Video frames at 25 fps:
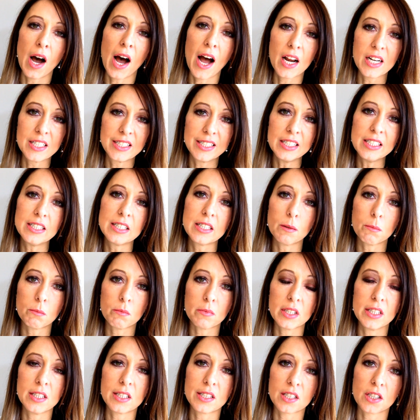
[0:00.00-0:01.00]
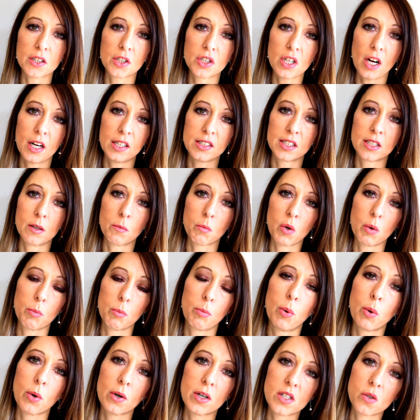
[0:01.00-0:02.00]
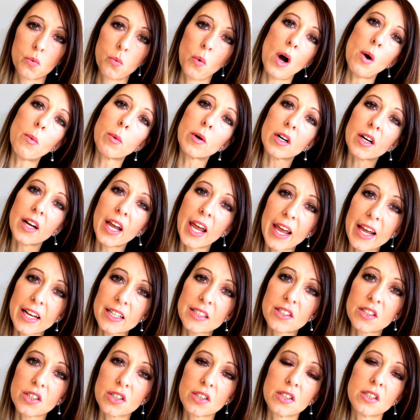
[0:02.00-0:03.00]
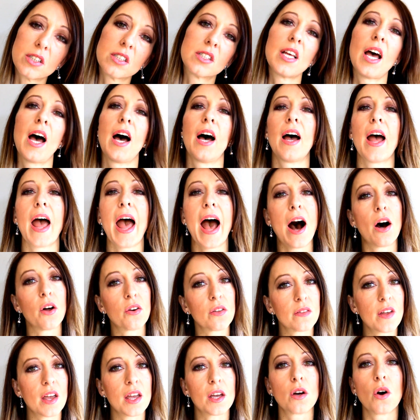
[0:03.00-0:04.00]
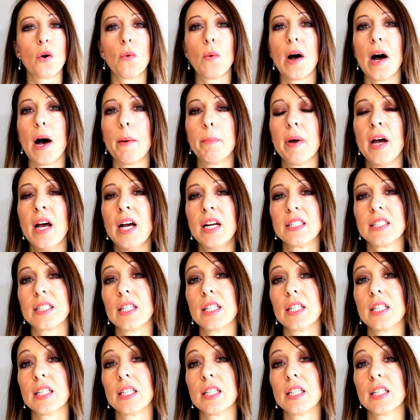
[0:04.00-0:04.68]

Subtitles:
I did some research on some reports. What were cancers? How did they go up?